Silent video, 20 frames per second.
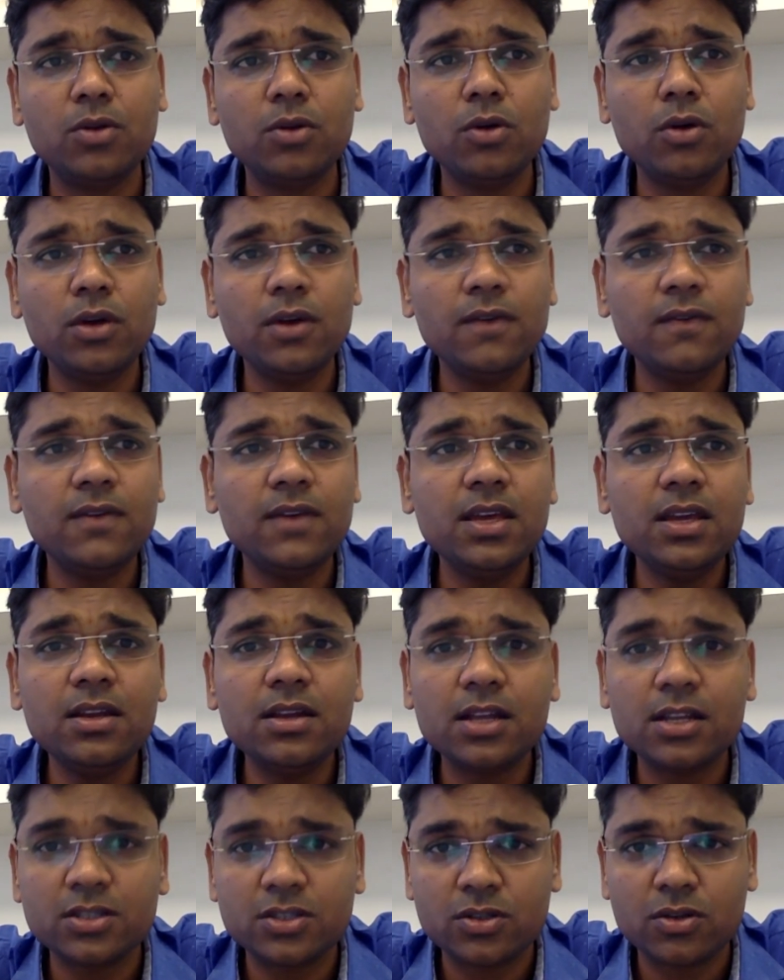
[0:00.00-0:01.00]
No, if he
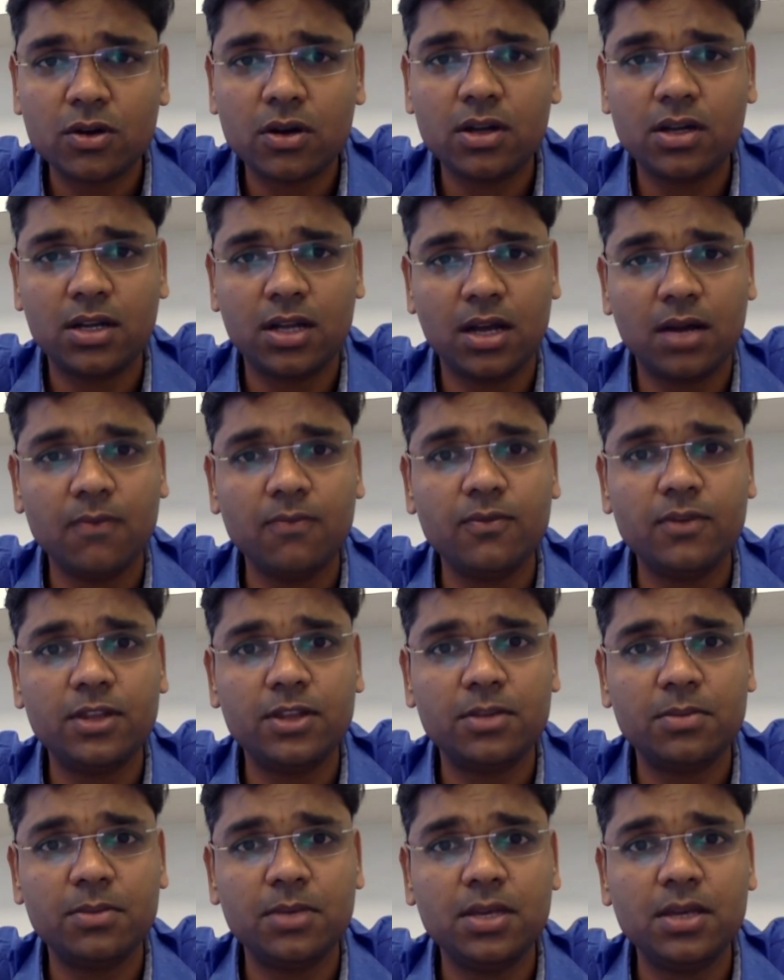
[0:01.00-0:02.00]
does not come
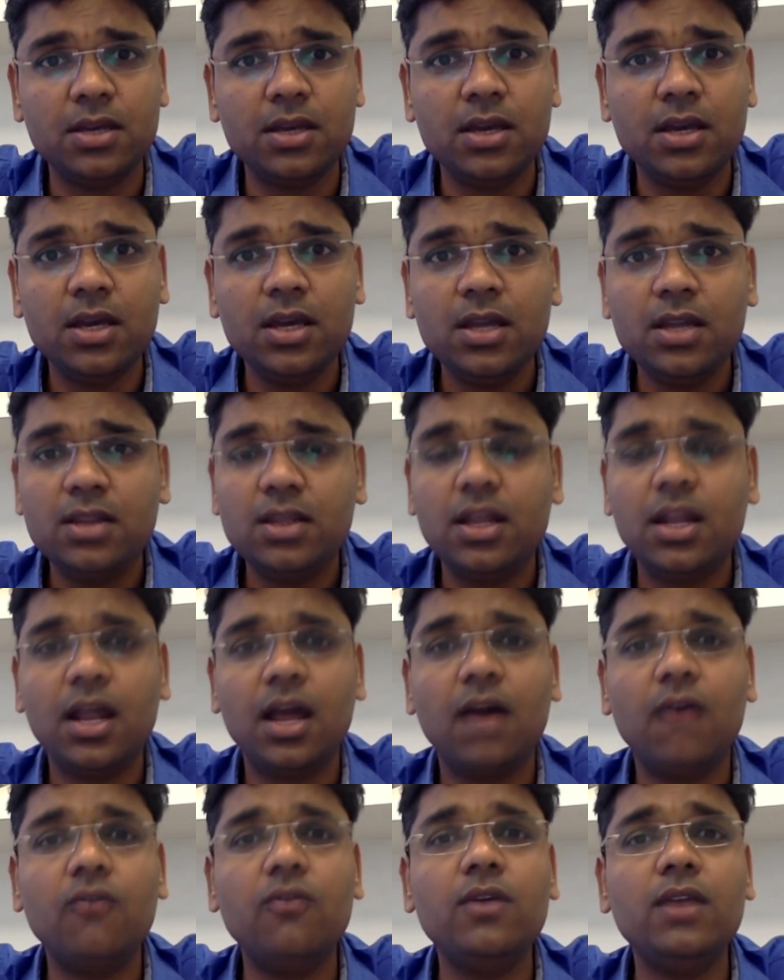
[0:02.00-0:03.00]
with me, then
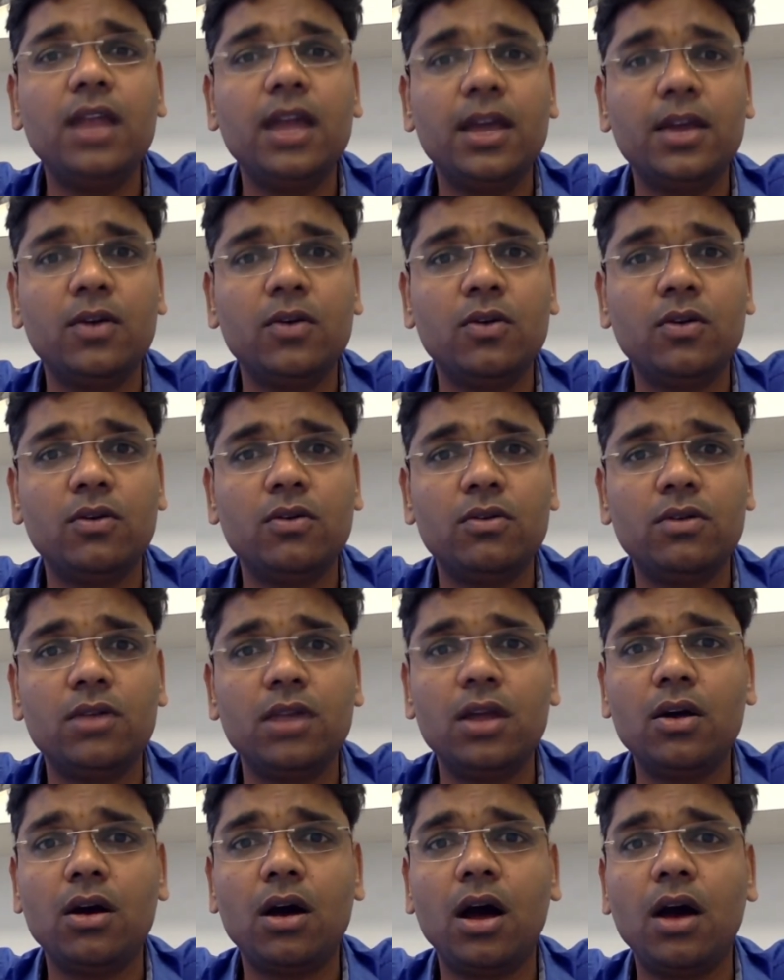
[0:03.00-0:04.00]
how will I go?
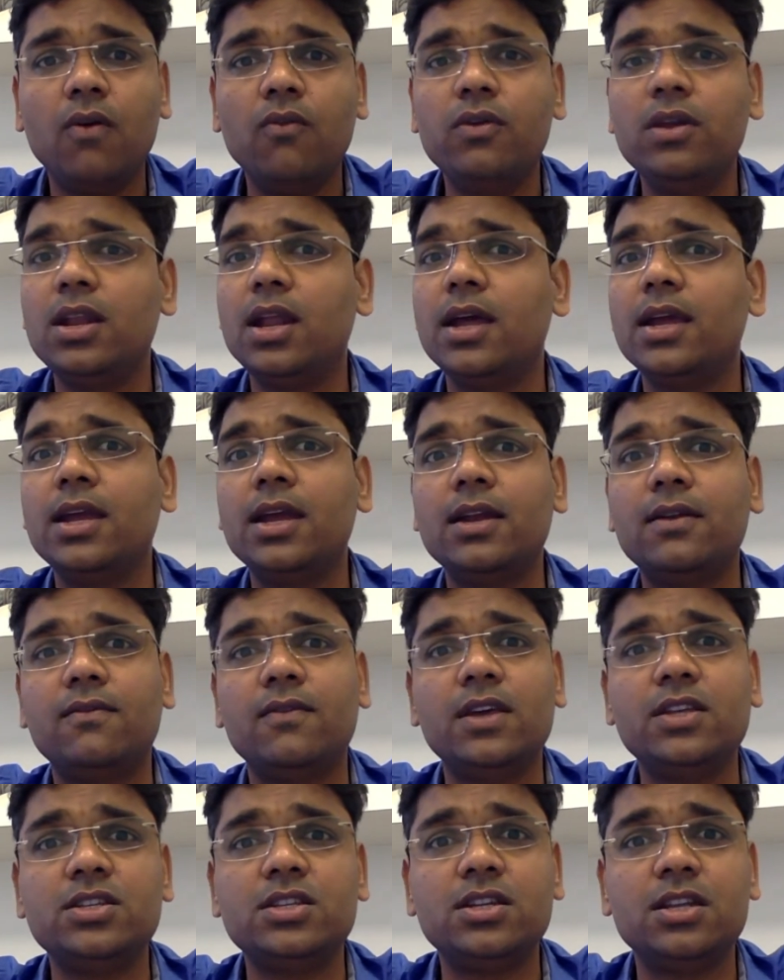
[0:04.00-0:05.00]
Now, how will I get
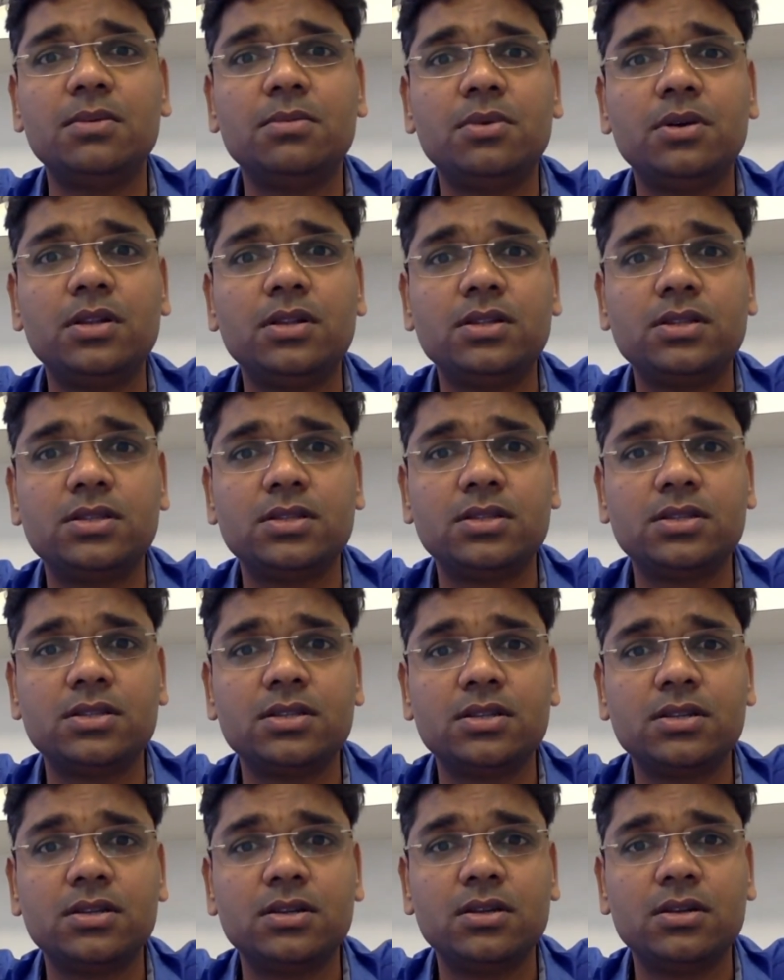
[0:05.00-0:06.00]
vegetables?
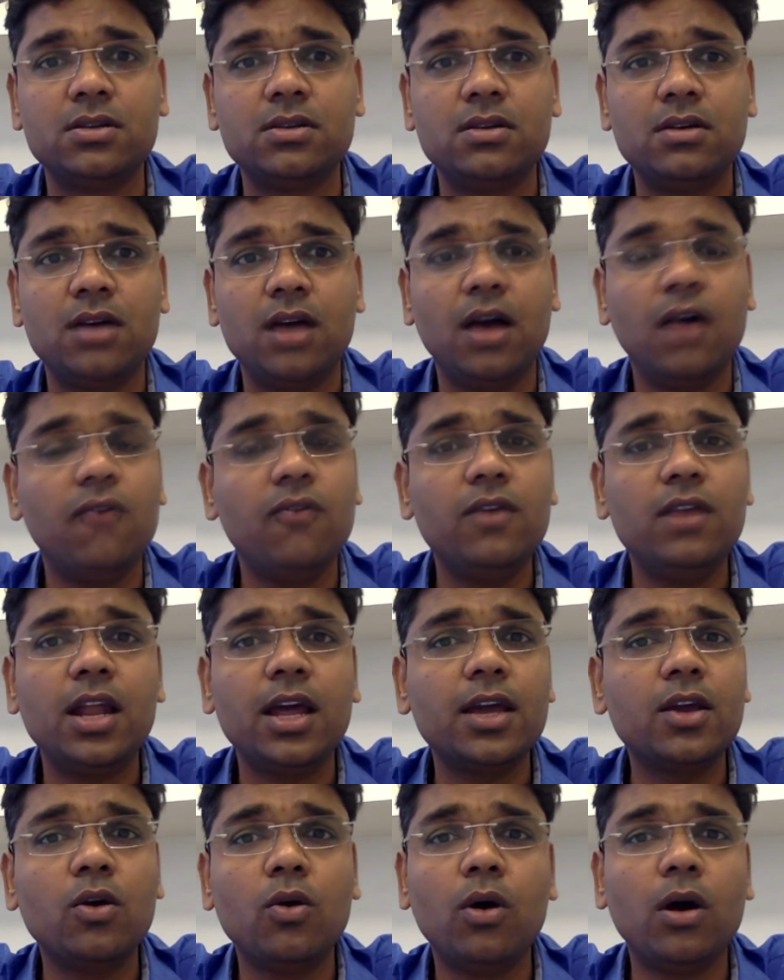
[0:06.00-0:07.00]
How will
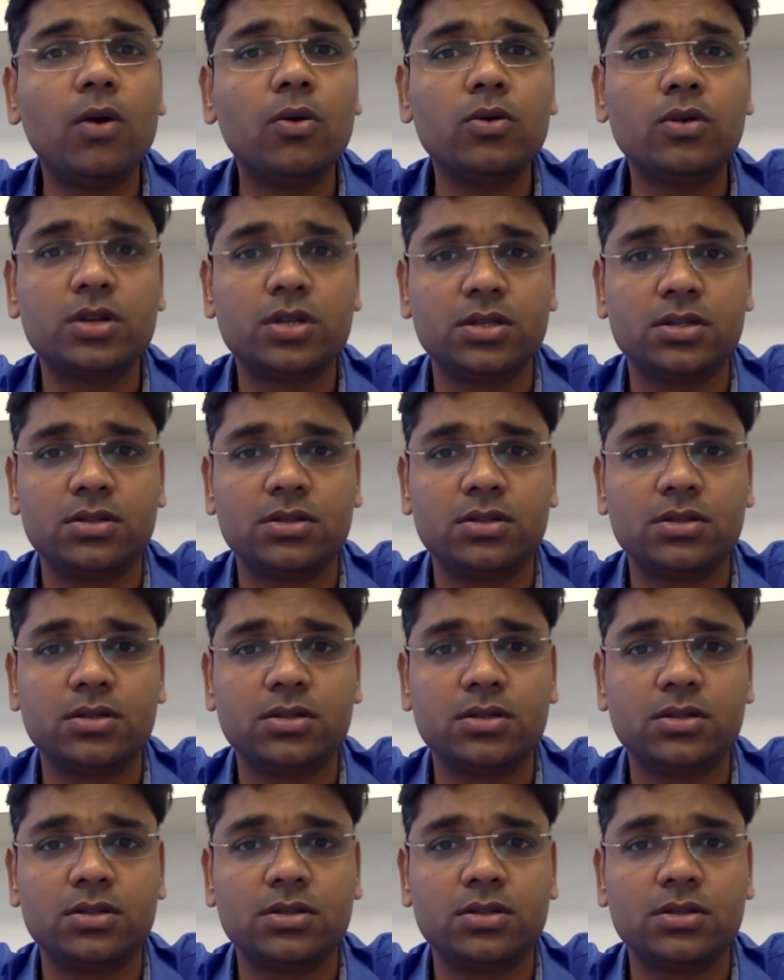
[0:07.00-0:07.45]
I go out?